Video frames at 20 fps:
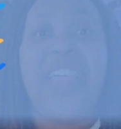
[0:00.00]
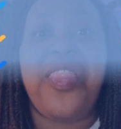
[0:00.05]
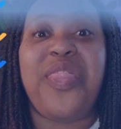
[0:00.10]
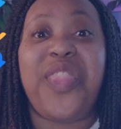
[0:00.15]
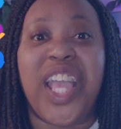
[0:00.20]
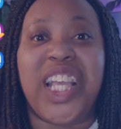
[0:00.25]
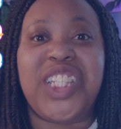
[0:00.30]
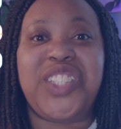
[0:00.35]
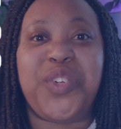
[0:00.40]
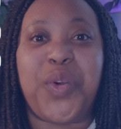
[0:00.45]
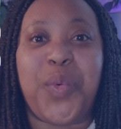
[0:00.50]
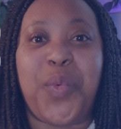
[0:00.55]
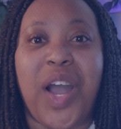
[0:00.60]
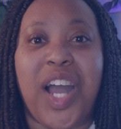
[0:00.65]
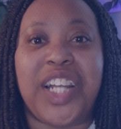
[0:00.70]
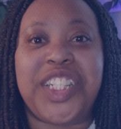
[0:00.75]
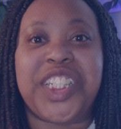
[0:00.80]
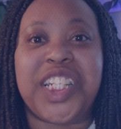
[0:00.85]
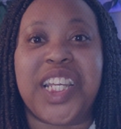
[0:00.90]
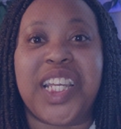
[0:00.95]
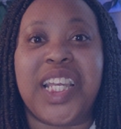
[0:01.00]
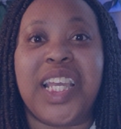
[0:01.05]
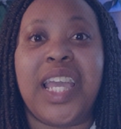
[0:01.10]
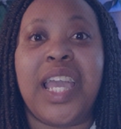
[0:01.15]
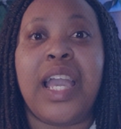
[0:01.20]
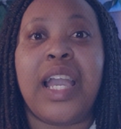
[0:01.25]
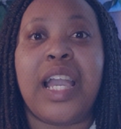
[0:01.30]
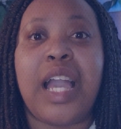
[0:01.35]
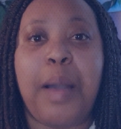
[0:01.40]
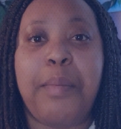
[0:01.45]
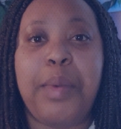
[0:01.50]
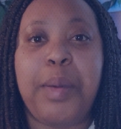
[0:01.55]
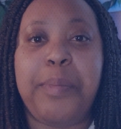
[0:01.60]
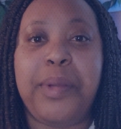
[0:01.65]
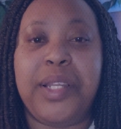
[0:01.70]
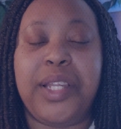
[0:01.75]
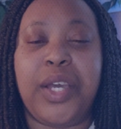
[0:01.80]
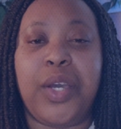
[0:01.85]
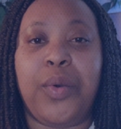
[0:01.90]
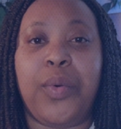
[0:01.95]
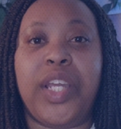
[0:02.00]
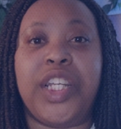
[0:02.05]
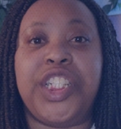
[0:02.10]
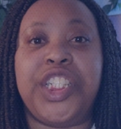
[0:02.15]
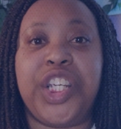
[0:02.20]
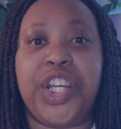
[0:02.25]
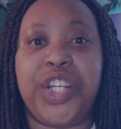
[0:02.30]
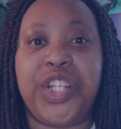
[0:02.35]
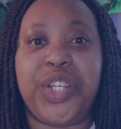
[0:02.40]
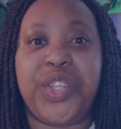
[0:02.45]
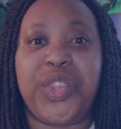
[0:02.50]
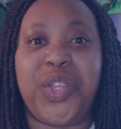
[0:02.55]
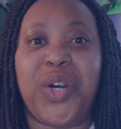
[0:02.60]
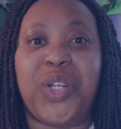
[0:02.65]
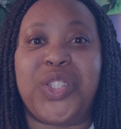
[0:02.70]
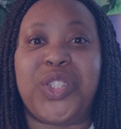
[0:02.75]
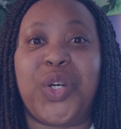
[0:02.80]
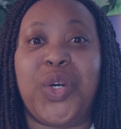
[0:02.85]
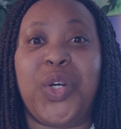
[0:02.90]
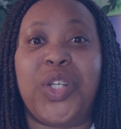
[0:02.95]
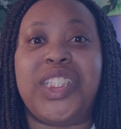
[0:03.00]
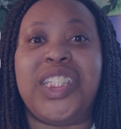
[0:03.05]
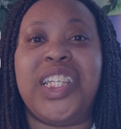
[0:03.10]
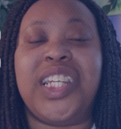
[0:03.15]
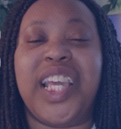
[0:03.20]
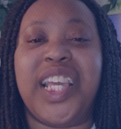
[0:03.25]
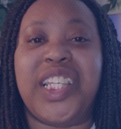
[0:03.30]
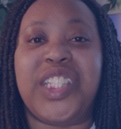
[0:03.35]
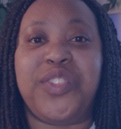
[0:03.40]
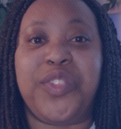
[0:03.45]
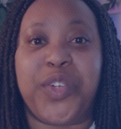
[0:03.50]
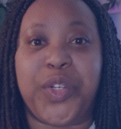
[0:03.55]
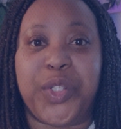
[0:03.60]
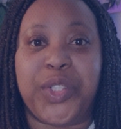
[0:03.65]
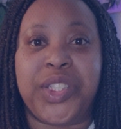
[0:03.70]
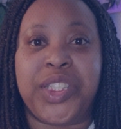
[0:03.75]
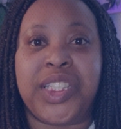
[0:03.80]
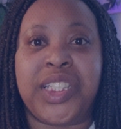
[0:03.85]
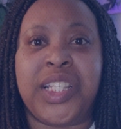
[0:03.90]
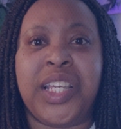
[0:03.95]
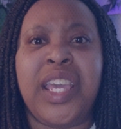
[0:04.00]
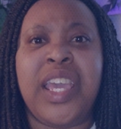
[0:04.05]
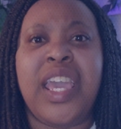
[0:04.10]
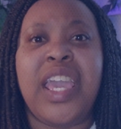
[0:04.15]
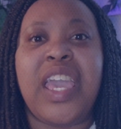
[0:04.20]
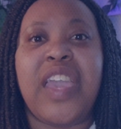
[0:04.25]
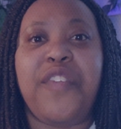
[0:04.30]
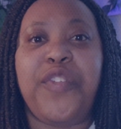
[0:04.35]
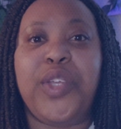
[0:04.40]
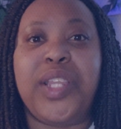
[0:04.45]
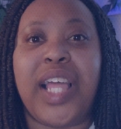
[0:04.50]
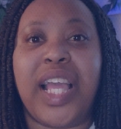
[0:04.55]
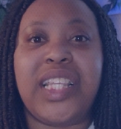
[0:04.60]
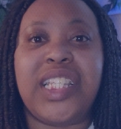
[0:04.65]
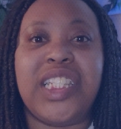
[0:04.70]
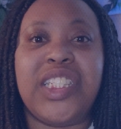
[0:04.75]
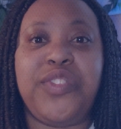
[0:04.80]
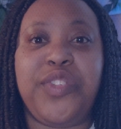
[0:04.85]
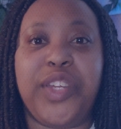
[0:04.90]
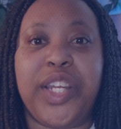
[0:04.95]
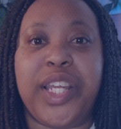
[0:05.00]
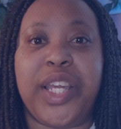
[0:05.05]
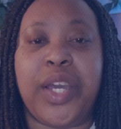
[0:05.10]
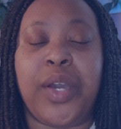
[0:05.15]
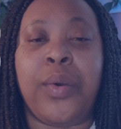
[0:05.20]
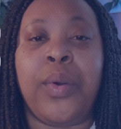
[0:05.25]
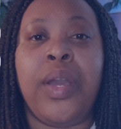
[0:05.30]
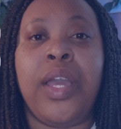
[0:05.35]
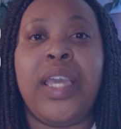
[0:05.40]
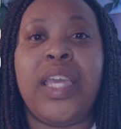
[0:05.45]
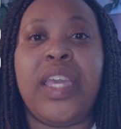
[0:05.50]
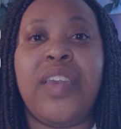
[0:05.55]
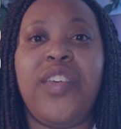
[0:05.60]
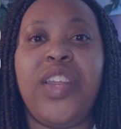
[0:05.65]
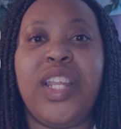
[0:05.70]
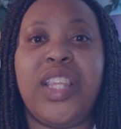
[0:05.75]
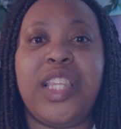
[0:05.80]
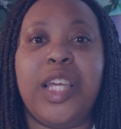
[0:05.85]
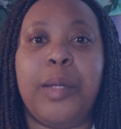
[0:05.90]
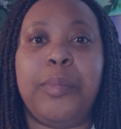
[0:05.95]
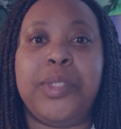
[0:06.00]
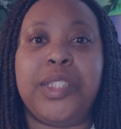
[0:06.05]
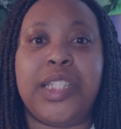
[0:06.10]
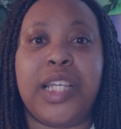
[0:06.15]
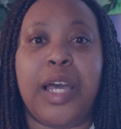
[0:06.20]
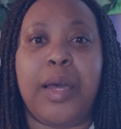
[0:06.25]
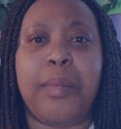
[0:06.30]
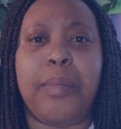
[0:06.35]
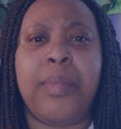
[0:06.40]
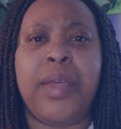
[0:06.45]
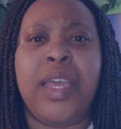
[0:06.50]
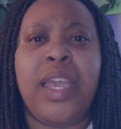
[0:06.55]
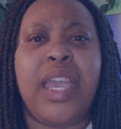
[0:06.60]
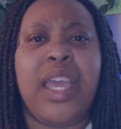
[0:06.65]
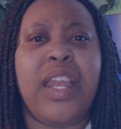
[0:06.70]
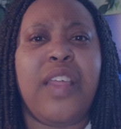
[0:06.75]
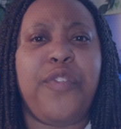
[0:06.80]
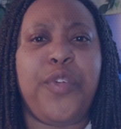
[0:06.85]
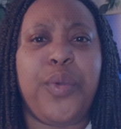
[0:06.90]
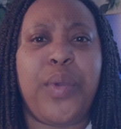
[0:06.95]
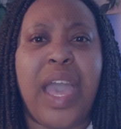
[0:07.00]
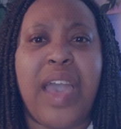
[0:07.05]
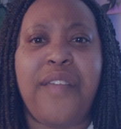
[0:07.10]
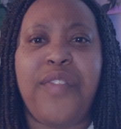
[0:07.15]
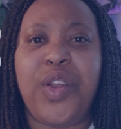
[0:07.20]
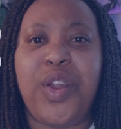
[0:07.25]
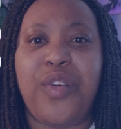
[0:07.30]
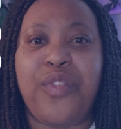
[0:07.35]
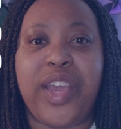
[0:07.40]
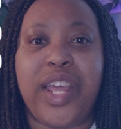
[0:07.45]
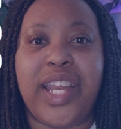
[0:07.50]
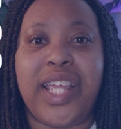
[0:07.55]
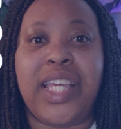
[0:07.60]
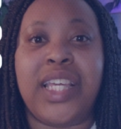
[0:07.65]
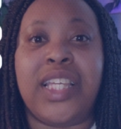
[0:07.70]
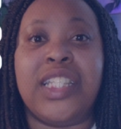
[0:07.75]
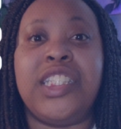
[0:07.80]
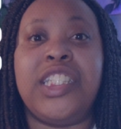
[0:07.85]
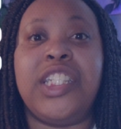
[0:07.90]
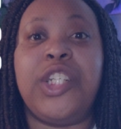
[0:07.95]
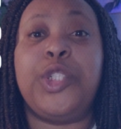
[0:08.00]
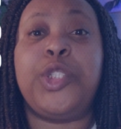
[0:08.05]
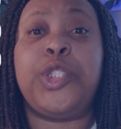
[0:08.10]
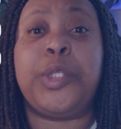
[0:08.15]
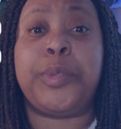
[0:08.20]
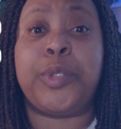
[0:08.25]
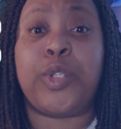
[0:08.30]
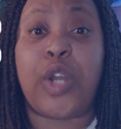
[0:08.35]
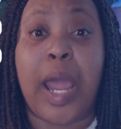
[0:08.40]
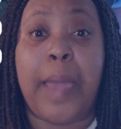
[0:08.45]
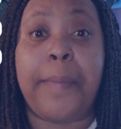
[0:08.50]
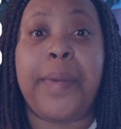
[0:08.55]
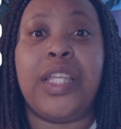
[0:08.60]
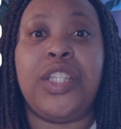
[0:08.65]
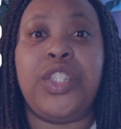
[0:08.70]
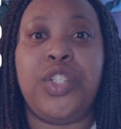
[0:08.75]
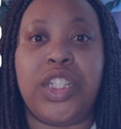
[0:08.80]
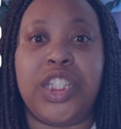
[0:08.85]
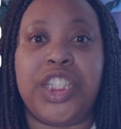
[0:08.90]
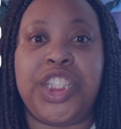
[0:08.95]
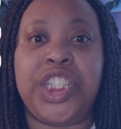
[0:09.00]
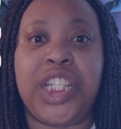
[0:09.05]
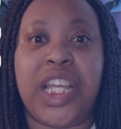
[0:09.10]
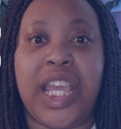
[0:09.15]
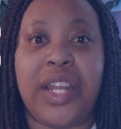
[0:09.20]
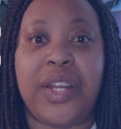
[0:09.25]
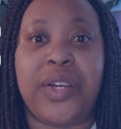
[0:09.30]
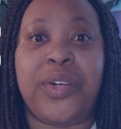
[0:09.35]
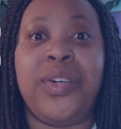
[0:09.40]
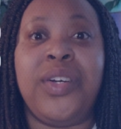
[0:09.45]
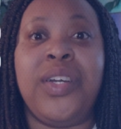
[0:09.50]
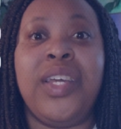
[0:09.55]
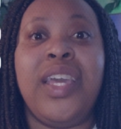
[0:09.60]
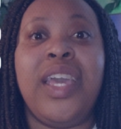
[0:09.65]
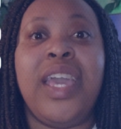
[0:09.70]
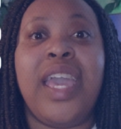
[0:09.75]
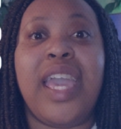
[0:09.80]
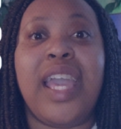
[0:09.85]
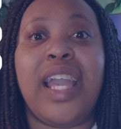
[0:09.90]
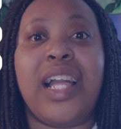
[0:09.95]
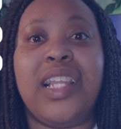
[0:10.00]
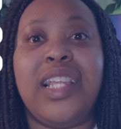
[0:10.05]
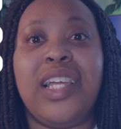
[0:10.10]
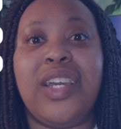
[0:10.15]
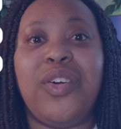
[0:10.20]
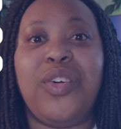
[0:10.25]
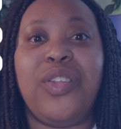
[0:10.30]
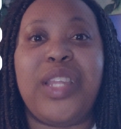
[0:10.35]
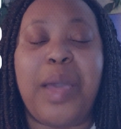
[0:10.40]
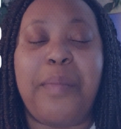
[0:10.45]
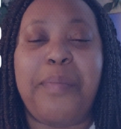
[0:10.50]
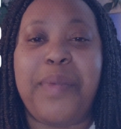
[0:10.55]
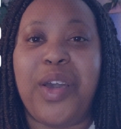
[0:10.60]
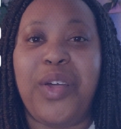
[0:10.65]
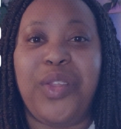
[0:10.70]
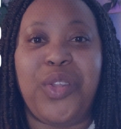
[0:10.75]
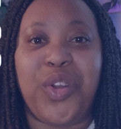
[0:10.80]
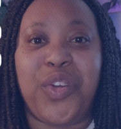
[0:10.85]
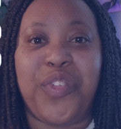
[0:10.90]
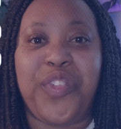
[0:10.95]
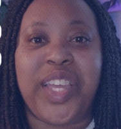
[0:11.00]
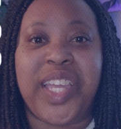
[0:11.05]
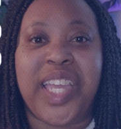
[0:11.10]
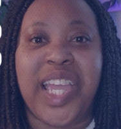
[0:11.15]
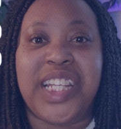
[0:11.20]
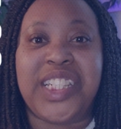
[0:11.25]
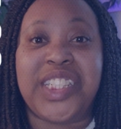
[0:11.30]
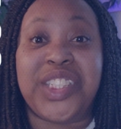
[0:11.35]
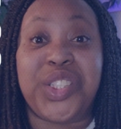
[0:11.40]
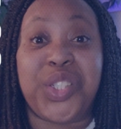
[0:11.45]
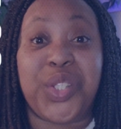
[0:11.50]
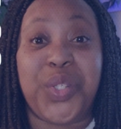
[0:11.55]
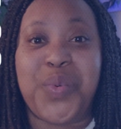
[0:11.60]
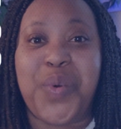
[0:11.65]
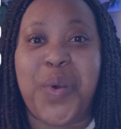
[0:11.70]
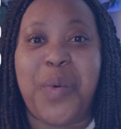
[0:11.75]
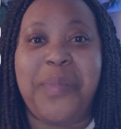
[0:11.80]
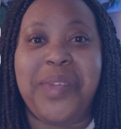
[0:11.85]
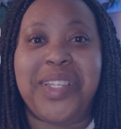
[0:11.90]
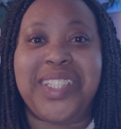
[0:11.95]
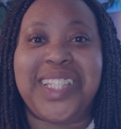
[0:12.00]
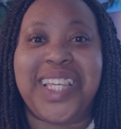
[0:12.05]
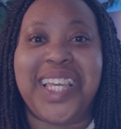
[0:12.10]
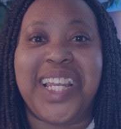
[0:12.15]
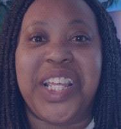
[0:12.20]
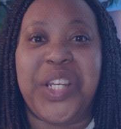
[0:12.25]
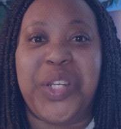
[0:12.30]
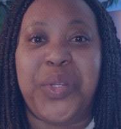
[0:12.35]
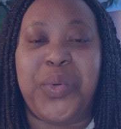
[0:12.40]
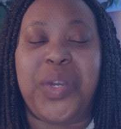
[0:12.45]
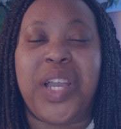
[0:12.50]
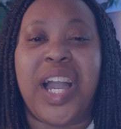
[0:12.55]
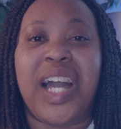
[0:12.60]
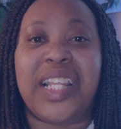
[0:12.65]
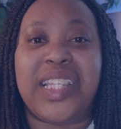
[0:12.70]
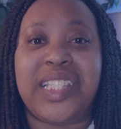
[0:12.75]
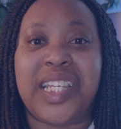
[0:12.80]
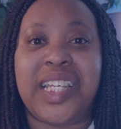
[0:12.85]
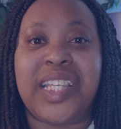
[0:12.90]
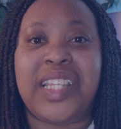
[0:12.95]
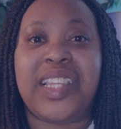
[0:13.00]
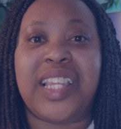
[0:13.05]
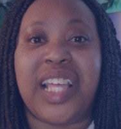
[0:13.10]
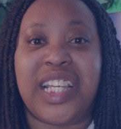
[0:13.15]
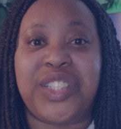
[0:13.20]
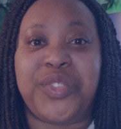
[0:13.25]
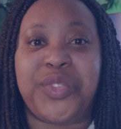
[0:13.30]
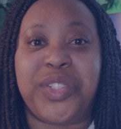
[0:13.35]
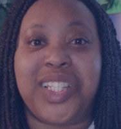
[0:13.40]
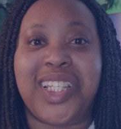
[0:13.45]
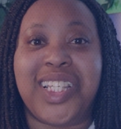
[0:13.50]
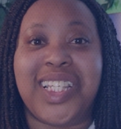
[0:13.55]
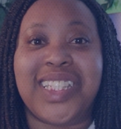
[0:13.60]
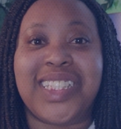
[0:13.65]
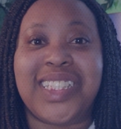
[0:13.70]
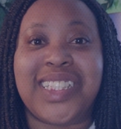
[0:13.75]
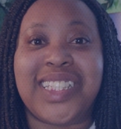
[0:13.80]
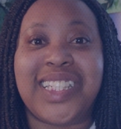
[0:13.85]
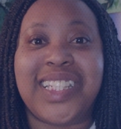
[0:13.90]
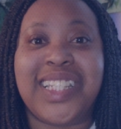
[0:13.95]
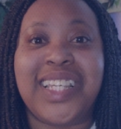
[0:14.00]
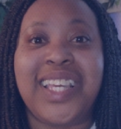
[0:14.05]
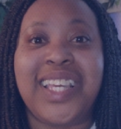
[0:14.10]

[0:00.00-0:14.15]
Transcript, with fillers: Thanks for watching. Comment below and share your thoughts on today's verse. If you like this video, give it a thumbs up. And if you haven't already, consider subscribing to this channel and click on that bell notification so you won't miss any new content that's released.